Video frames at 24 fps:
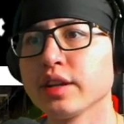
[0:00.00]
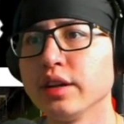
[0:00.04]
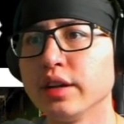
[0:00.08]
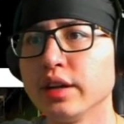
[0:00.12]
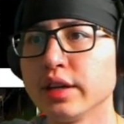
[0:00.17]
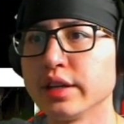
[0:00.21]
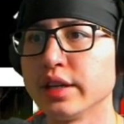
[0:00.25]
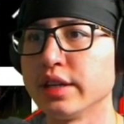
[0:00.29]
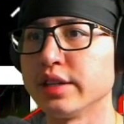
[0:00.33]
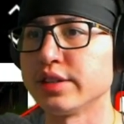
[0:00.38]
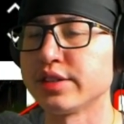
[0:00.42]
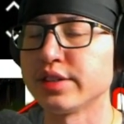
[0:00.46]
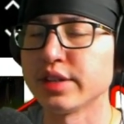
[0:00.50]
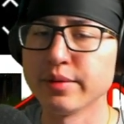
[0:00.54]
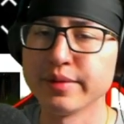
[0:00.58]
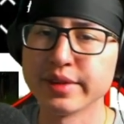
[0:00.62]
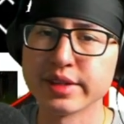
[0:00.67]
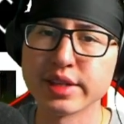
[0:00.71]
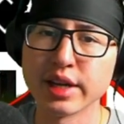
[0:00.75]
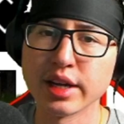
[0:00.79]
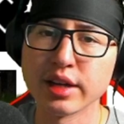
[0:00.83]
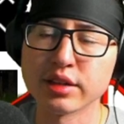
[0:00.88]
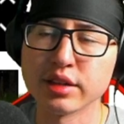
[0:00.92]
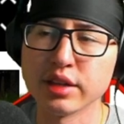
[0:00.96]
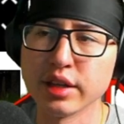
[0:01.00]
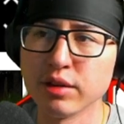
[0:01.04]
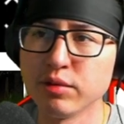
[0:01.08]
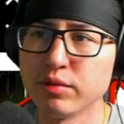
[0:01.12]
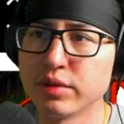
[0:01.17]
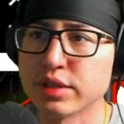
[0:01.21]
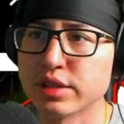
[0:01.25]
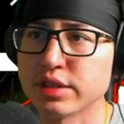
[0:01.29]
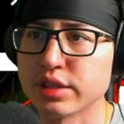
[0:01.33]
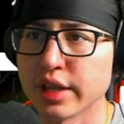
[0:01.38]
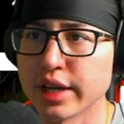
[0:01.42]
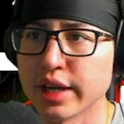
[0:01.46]
again, same exact thing
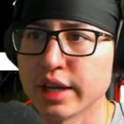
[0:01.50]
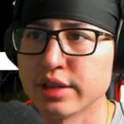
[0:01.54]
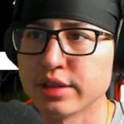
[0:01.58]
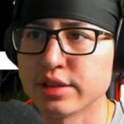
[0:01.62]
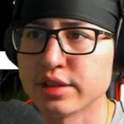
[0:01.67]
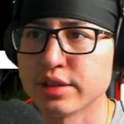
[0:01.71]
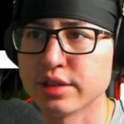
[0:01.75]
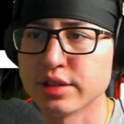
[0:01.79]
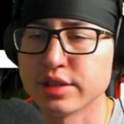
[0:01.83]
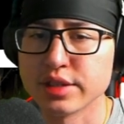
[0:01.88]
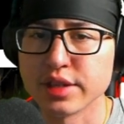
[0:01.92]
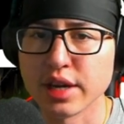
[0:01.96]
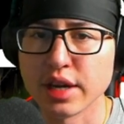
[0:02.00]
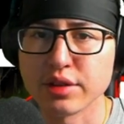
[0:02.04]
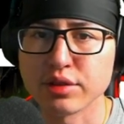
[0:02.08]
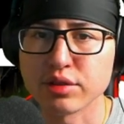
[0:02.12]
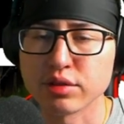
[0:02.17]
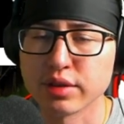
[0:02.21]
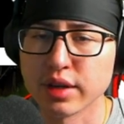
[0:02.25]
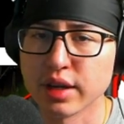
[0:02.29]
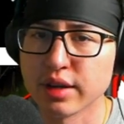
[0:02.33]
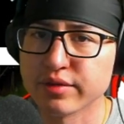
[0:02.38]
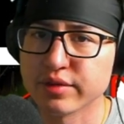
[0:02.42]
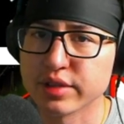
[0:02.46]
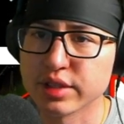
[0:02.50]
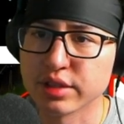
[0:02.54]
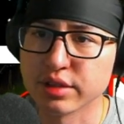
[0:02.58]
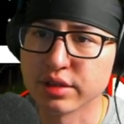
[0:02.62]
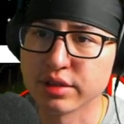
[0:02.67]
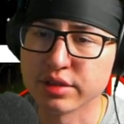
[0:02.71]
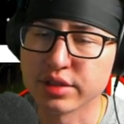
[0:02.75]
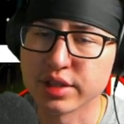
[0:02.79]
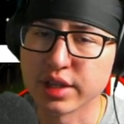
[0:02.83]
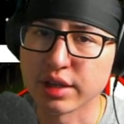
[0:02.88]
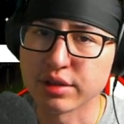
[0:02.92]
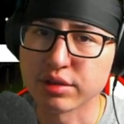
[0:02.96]
with slants. Down throw F
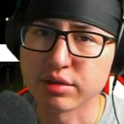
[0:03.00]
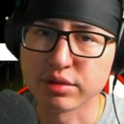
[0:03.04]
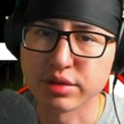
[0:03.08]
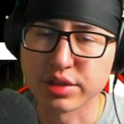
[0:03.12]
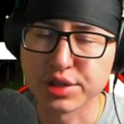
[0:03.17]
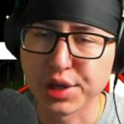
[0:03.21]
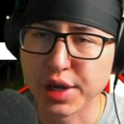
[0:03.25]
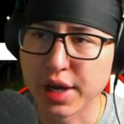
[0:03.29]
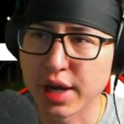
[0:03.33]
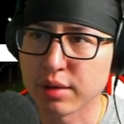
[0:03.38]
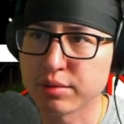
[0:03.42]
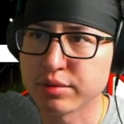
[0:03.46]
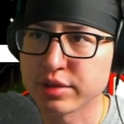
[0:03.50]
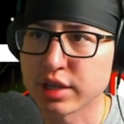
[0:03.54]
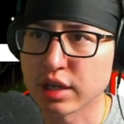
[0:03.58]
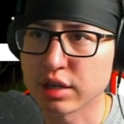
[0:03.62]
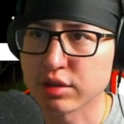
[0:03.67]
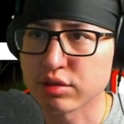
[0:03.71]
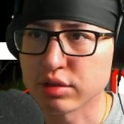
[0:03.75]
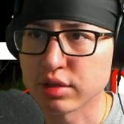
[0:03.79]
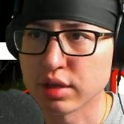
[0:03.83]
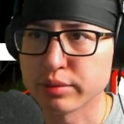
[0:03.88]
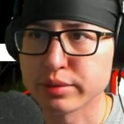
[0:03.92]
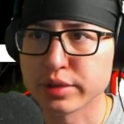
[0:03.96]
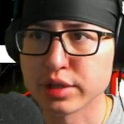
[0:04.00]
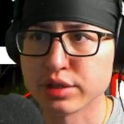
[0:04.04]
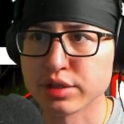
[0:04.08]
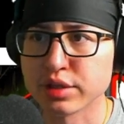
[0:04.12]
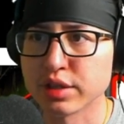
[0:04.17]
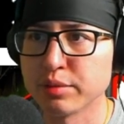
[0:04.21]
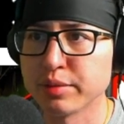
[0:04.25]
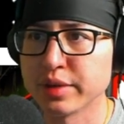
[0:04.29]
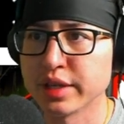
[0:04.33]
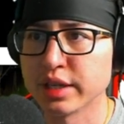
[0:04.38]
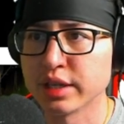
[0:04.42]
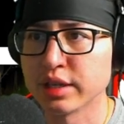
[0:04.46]
tilt, down throw jab, down throw up tilt is
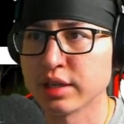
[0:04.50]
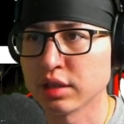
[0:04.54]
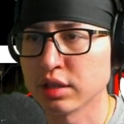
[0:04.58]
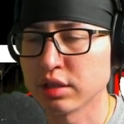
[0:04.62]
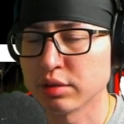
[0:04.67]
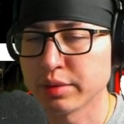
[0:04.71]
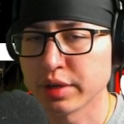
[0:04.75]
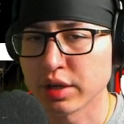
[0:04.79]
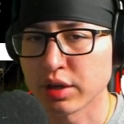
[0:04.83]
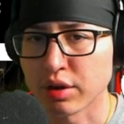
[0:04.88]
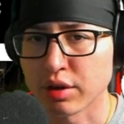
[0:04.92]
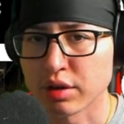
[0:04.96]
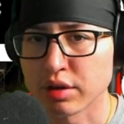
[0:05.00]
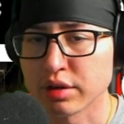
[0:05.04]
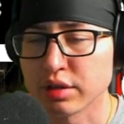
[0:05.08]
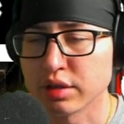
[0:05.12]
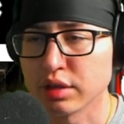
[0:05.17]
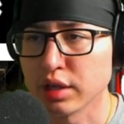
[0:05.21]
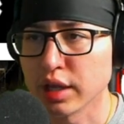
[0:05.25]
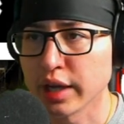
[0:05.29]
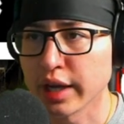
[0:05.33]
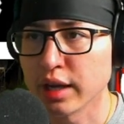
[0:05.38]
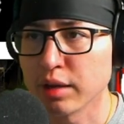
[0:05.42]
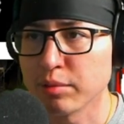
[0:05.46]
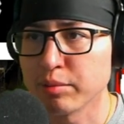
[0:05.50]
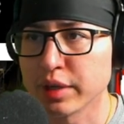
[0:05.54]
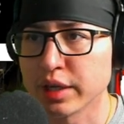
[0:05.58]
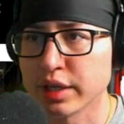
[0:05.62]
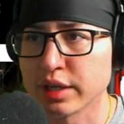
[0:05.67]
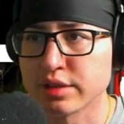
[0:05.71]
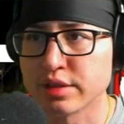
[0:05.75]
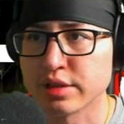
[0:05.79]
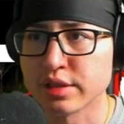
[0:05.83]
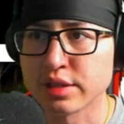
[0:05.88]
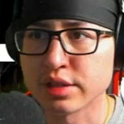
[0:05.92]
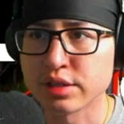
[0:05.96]
going to be a little bit harder to land
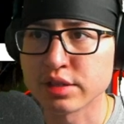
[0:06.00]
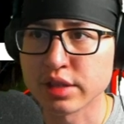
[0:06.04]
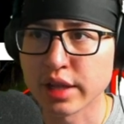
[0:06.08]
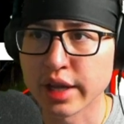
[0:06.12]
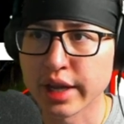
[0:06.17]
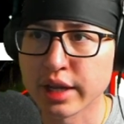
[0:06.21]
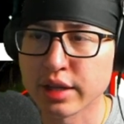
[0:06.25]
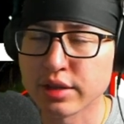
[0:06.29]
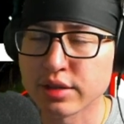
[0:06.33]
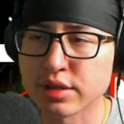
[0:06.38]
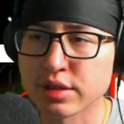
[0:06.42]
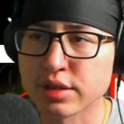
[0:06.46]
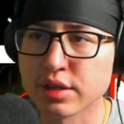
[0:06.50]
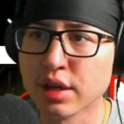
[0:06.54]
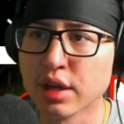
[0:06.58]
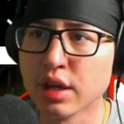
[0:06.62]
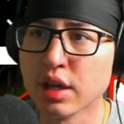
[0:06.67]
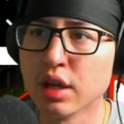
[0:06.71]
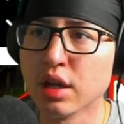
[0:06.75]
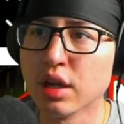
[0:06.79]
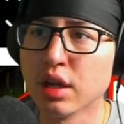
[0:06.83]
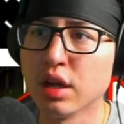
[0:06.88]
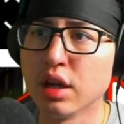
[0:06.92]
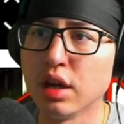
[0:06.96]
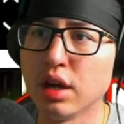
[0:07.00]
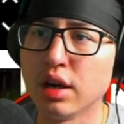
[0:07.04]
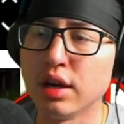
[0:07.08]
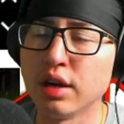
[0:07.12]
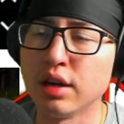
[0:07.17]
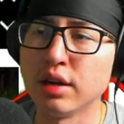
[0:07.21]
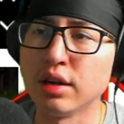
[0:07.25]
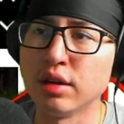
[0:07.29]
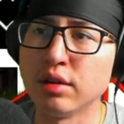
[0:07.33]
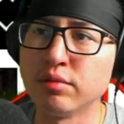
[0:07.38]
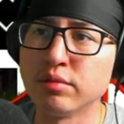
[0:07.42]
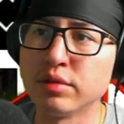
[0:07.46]
because of the slants.
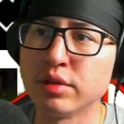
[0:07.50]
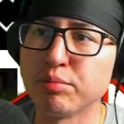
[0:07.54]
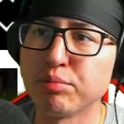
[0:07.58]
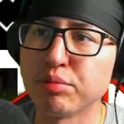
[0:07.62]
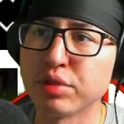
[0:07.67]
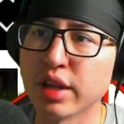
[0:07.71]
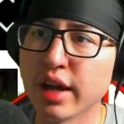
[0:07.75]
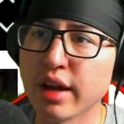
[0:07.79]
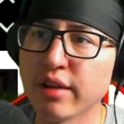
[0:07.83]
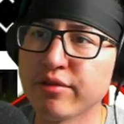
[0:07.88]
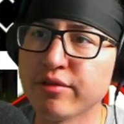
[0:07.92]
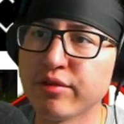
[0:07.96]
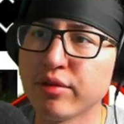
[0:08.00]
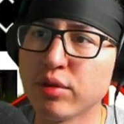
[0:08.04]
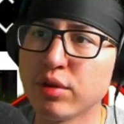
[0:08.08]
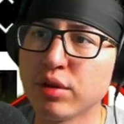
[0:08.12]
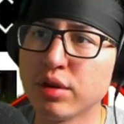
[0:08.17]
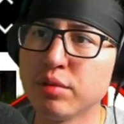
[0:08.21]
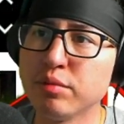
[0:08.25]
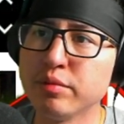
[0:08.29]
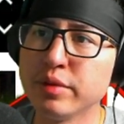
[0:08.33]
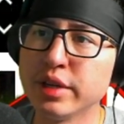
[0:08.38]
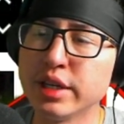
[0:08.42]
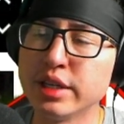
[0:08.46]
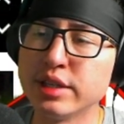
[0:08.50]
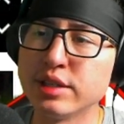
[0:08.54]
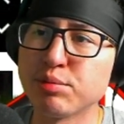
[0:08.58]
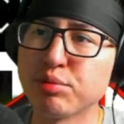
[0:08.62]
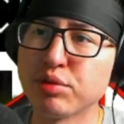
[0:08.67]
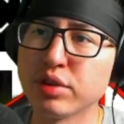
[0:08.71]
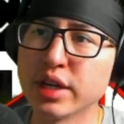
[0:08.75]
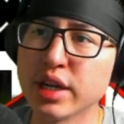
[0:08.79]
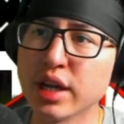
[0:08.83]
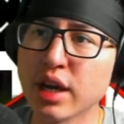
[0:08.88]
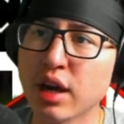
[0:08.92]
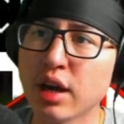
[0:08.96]
The platform is
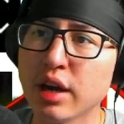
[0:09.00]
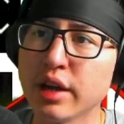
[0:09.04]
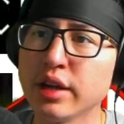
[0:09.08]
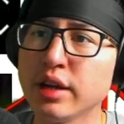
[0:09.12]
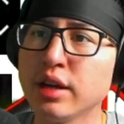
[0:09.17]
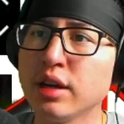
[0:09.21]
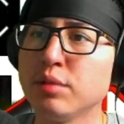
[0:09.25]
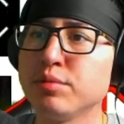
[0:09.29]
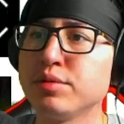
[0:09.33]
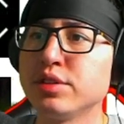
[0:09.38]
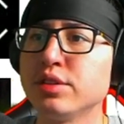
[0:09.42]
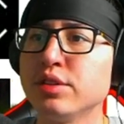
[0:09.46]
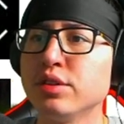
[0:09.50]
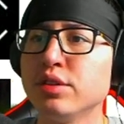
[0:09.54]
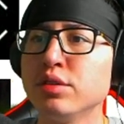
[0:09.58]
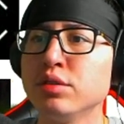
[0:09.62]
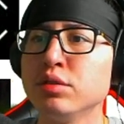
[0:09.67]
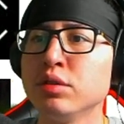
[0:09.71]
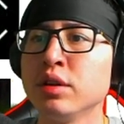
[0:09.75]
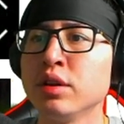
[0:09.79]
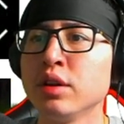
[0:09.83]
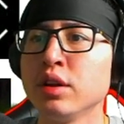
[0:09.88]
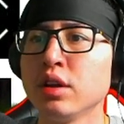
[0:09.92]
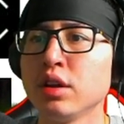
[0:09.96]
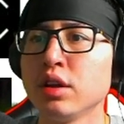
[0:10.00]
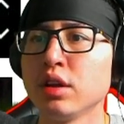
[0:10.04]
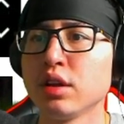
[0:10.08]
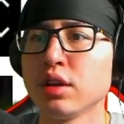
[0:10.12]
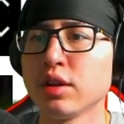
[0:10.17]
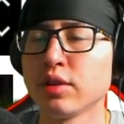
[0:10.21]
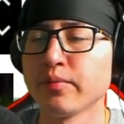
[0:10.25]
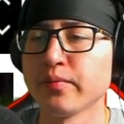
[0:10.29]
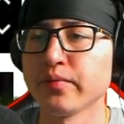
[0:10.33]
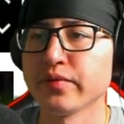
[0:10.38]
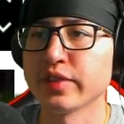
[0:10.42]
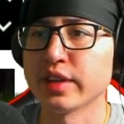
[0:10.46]
pretty high up, so
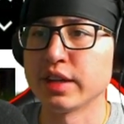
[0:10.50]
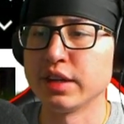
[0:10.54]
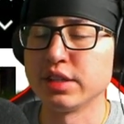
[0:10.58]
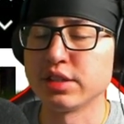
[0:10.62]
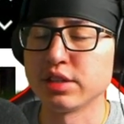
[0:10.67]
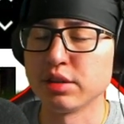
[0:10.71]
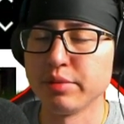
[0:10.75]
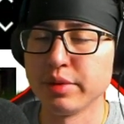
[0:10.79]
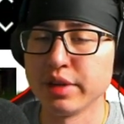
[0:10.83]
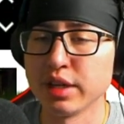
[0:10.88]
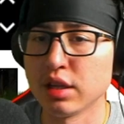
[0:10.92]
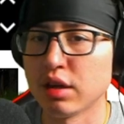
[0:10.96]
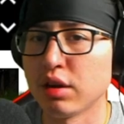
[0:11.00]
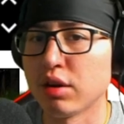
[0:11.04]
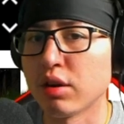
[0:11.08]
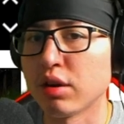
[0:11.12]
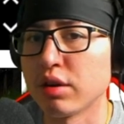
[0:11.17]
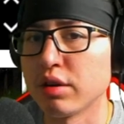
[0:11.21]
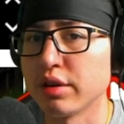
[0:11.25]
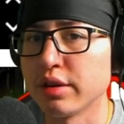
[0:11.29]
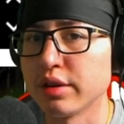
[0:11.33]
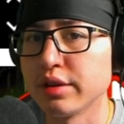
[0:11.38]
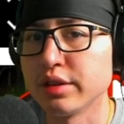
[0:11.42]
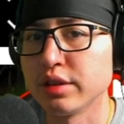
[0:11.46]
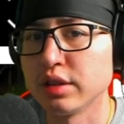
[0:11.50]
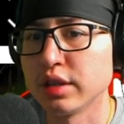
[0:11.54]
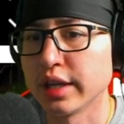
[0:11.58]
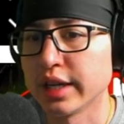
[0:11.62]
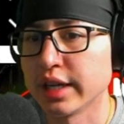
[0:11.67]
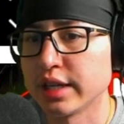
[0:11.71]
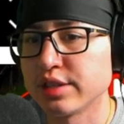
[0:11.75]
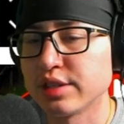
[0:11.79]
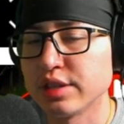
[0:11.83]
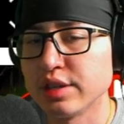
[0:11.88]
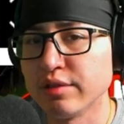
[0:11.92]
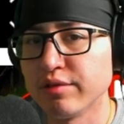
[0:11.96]
it's going to be a lot harder to
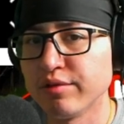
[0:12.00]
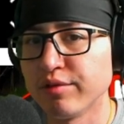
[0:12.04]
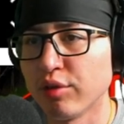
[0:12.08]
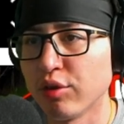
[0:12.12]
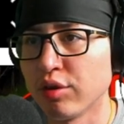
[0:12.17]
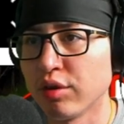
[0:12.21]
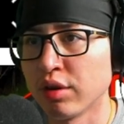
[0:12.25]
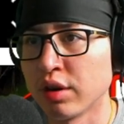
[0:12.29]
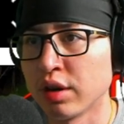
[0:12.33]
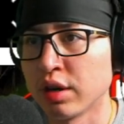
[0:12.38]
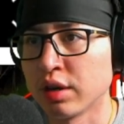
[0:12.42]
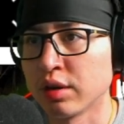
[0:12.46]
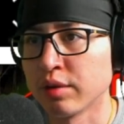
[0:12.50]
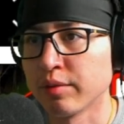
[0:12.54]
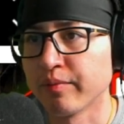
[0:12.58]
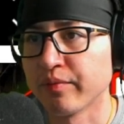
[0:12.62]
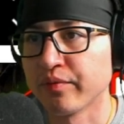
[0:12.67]
land C4.